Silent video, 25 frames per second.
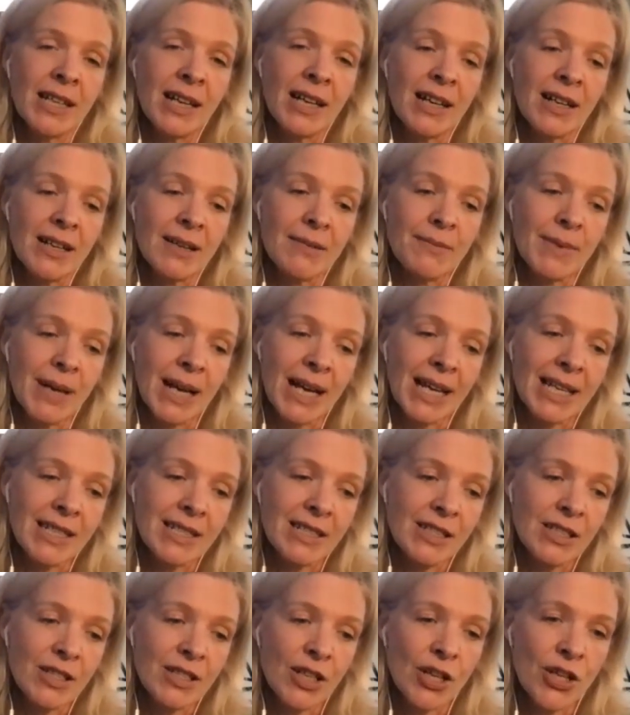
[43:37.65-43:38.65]
Um,
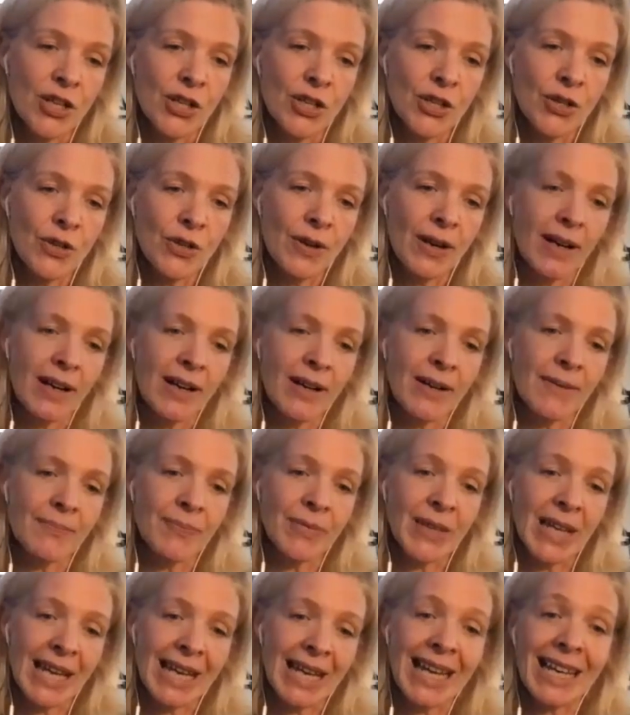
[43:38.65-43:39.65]
and so, um,
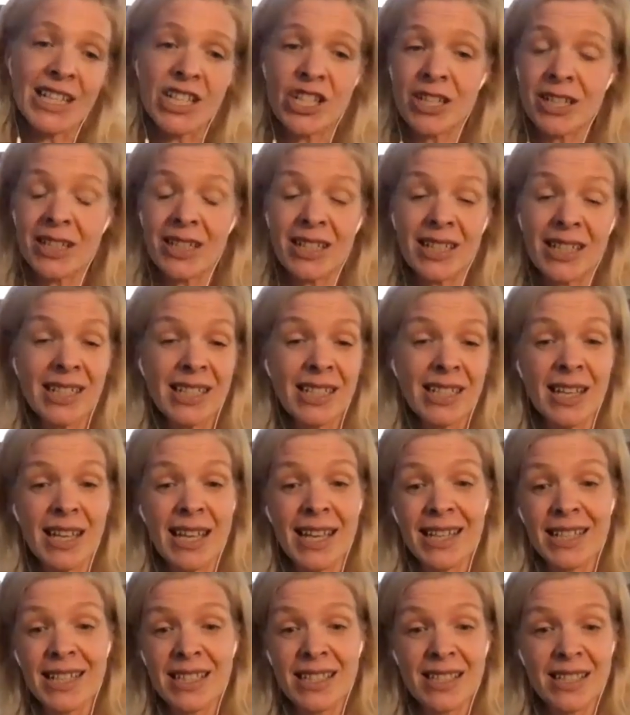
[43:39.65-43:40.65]
and actually,
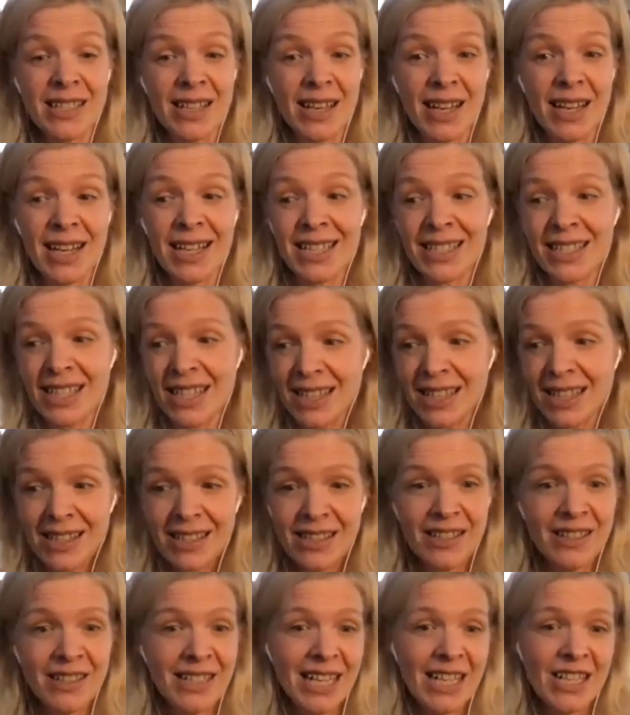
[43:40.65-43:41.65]
it's it's in
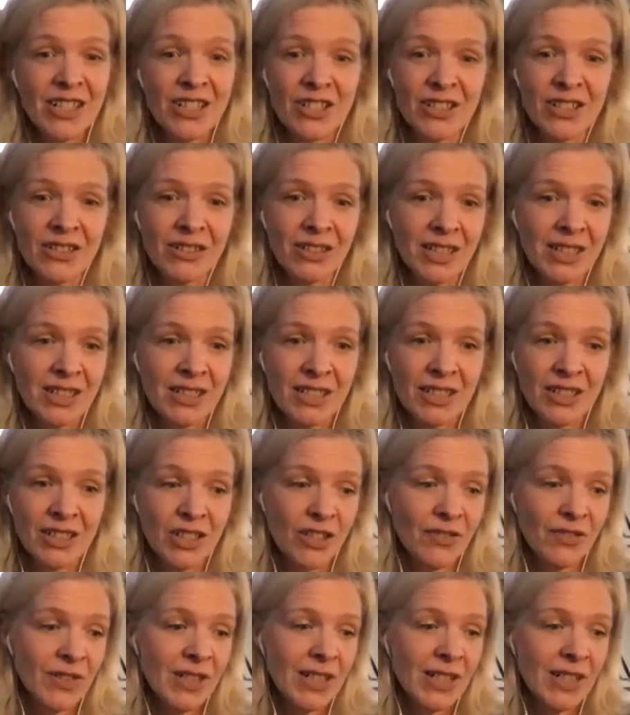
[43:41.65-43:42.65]
the National
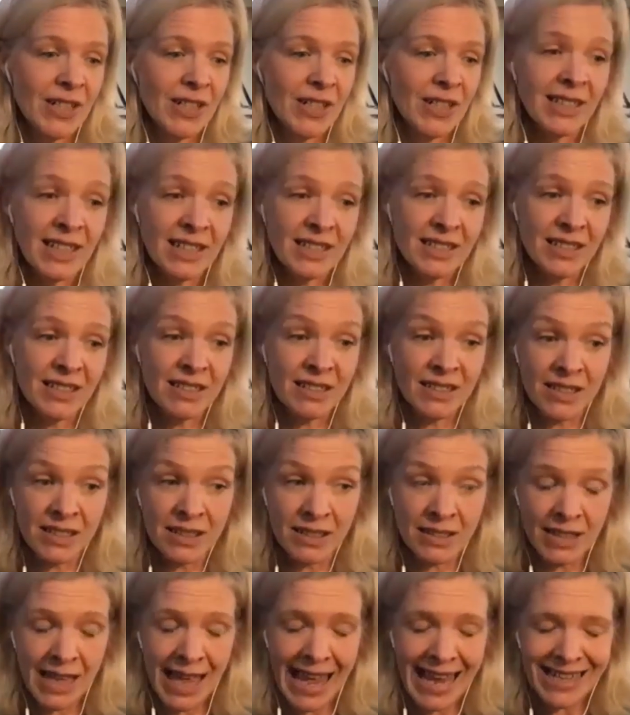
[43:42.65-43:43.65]
Institute Clinical Excellence
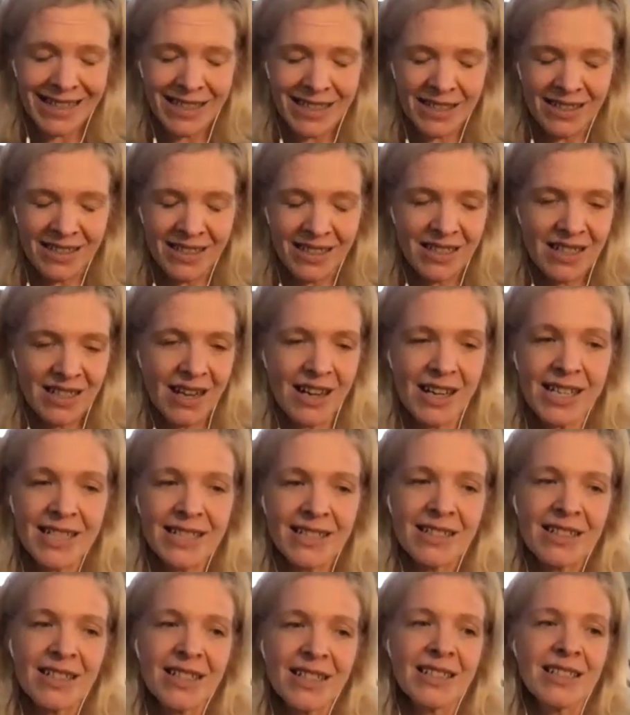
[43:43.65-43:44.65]
and Excellence
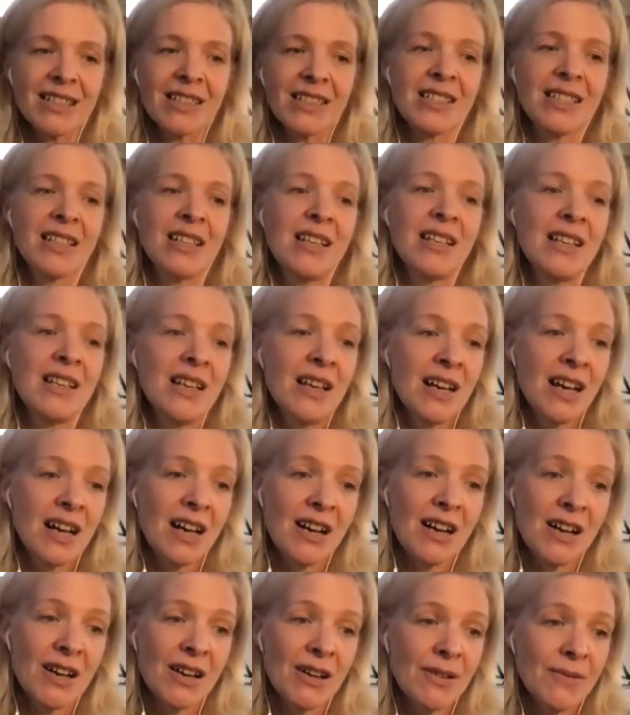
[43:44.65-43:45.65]
Guidelines
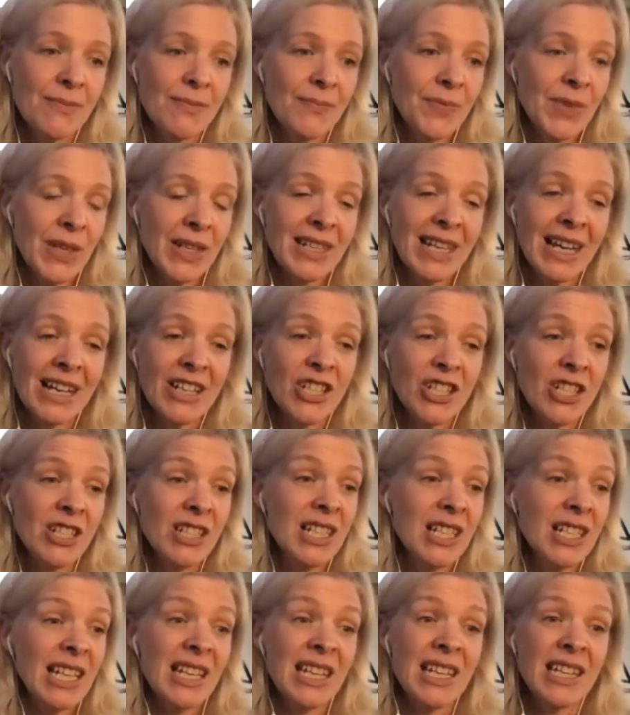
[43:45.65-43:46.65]
um,
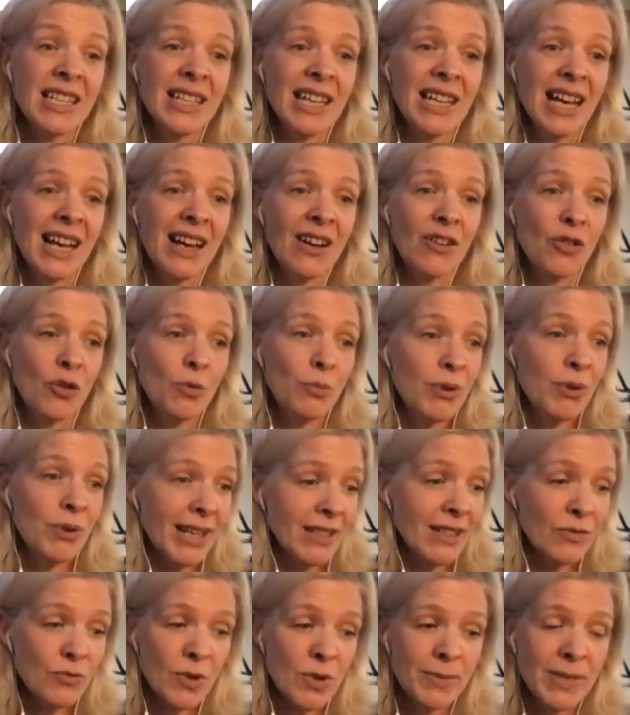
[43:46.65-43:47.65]
nationally that all
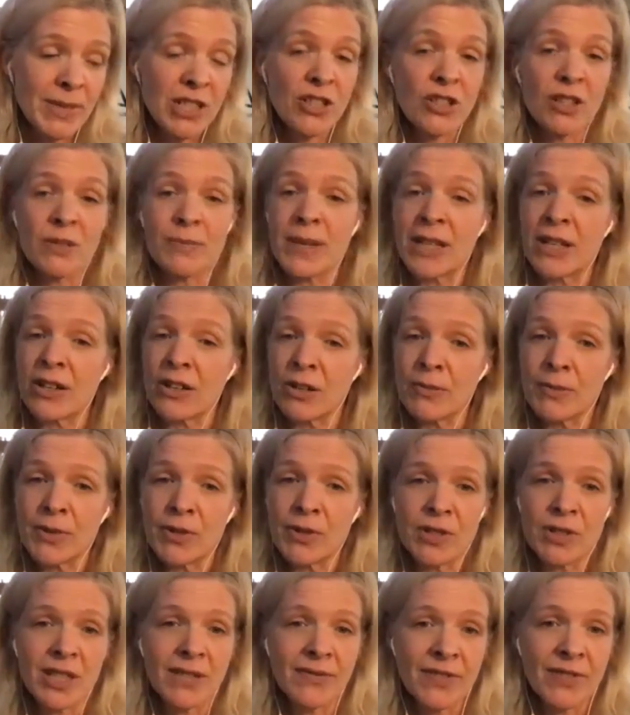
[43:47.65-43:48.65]
pregnant women should be on a
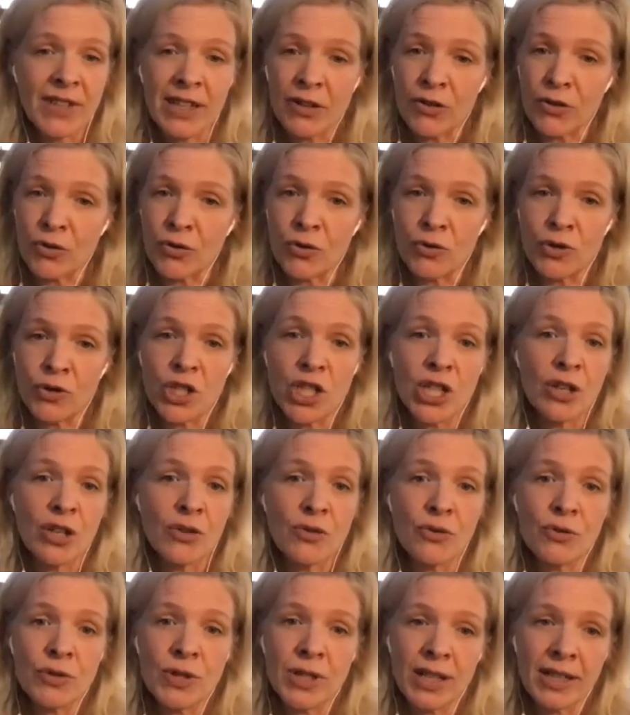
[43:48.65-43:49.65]
multivit, or ch-
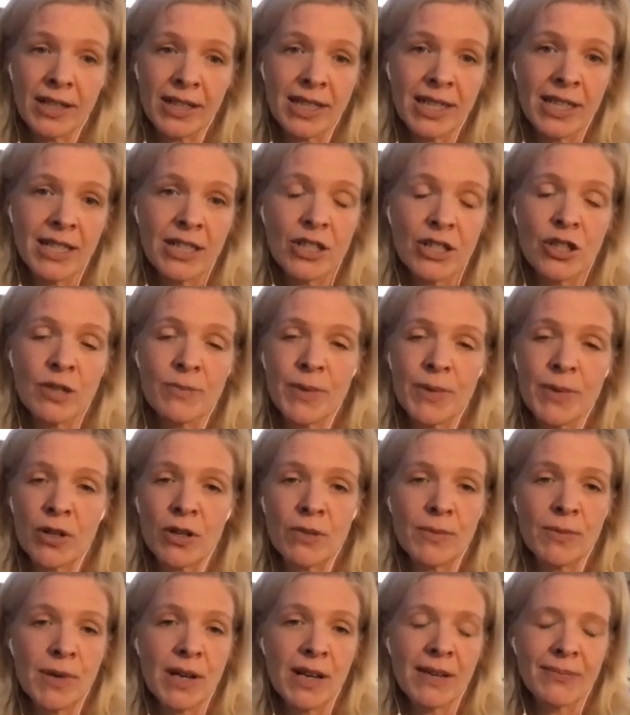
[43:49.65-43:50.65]
all young kids should be on
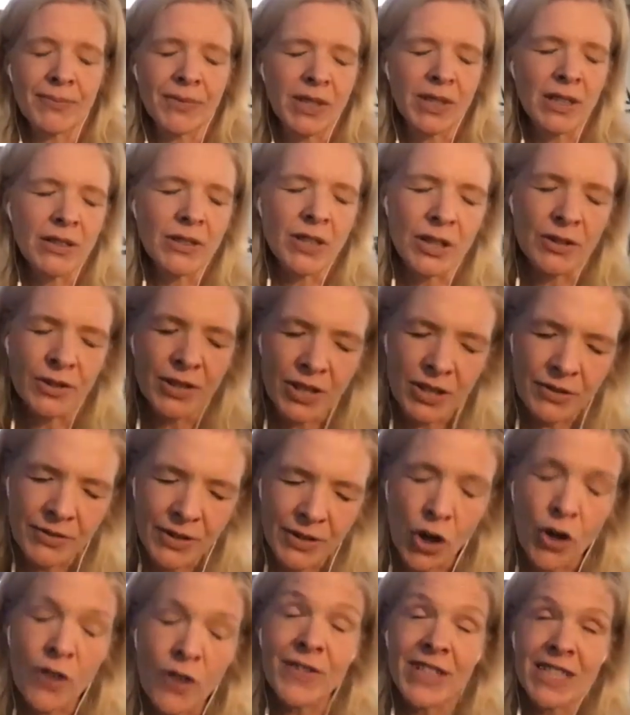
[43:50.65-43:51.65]
a uh, no, sorry,
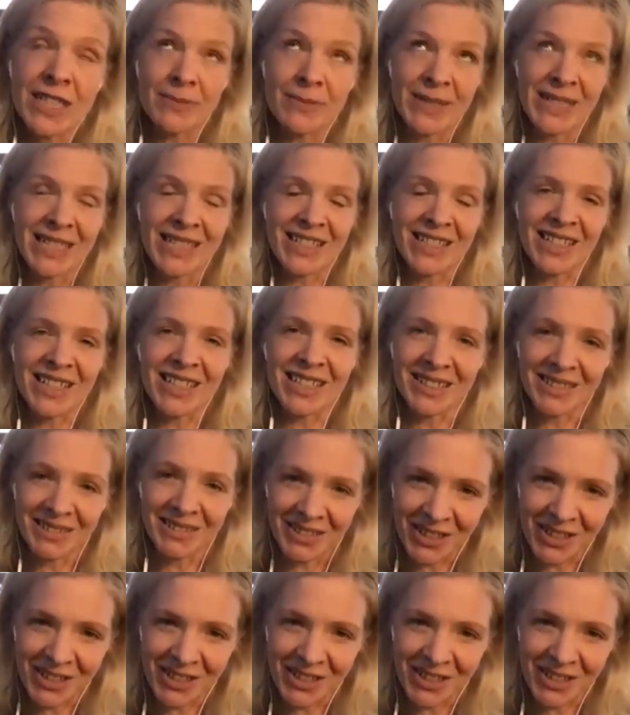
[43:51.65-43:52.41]
on a vitamin D.